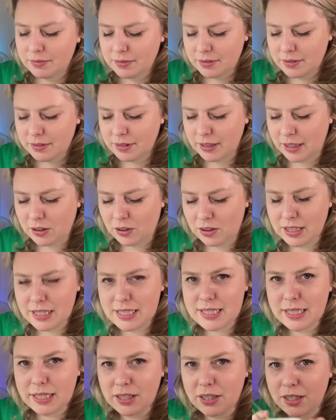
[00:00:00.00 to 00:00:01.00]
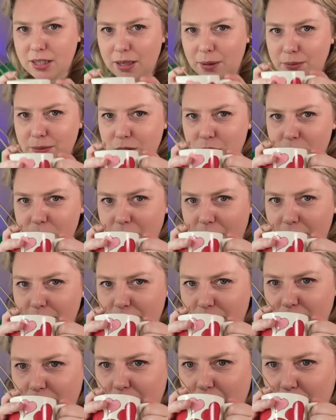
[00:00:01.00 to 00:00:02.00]
Like, honestly, look, I'm just going
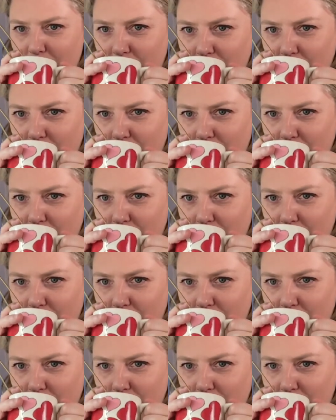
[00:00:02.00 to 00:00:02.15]
for it.